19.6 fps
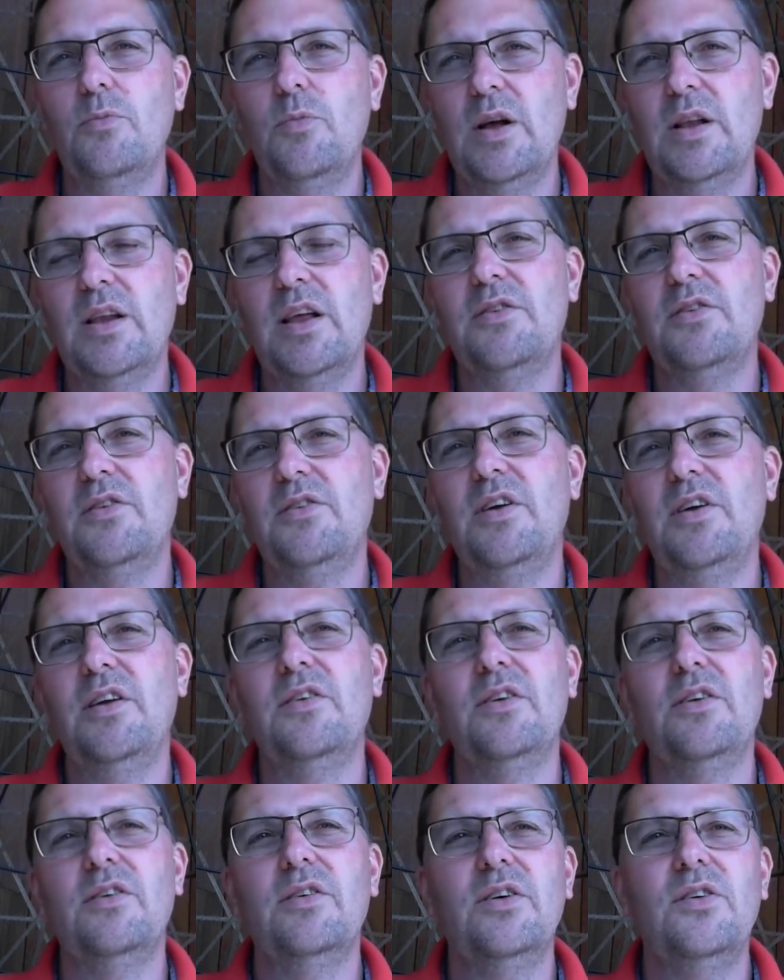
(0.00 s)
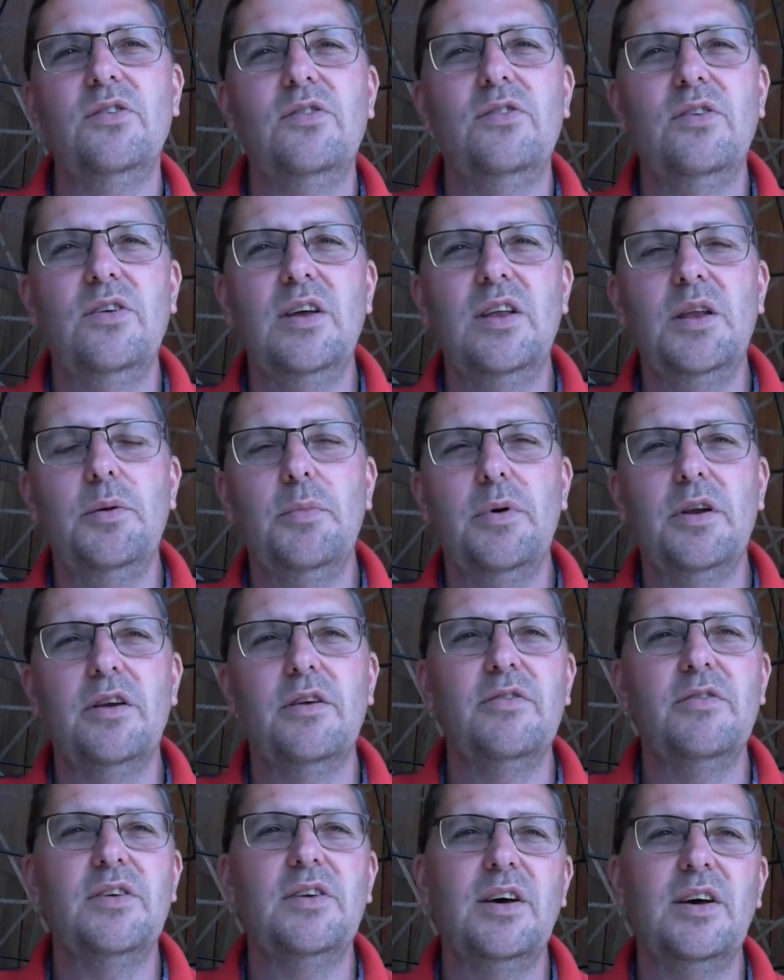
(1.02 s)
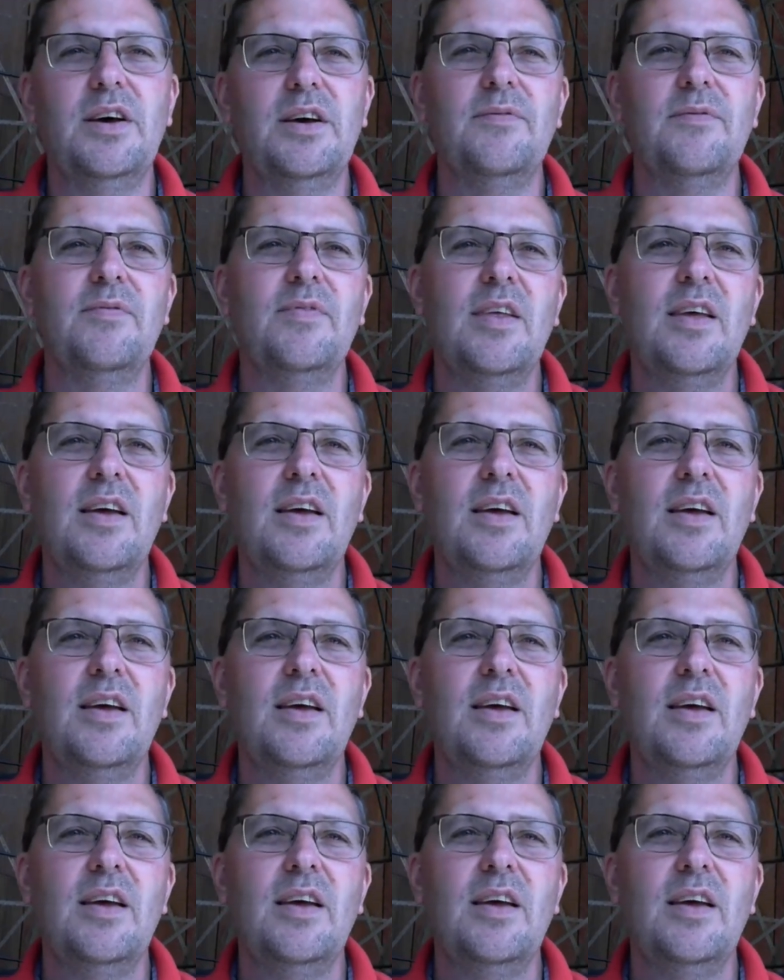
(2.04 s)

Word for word: well under 10 degrees in the middle of the day.